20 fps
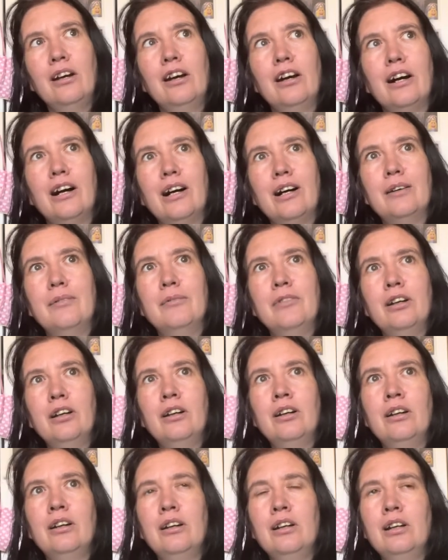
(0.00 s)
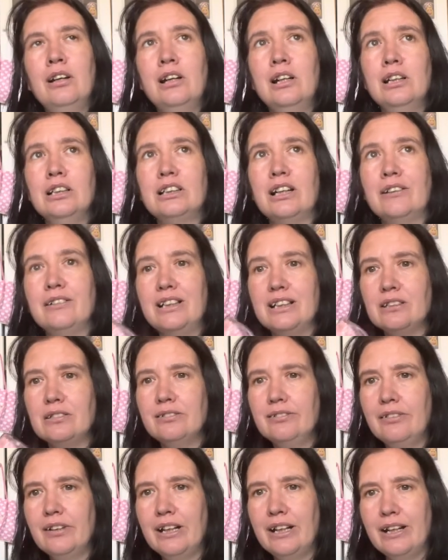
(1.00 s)
Um, so I'm just
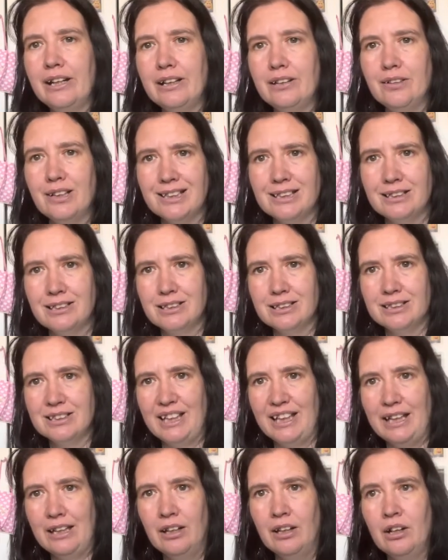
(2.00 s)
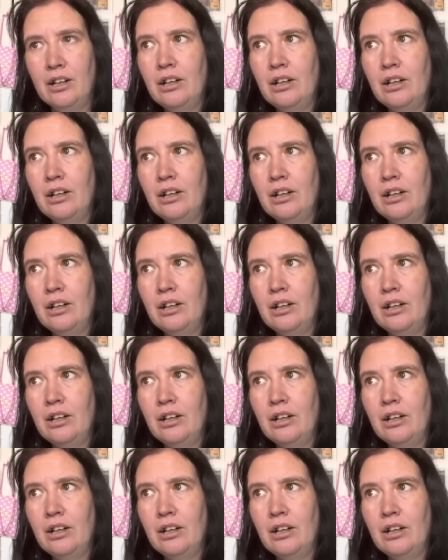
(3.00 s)
really interested to see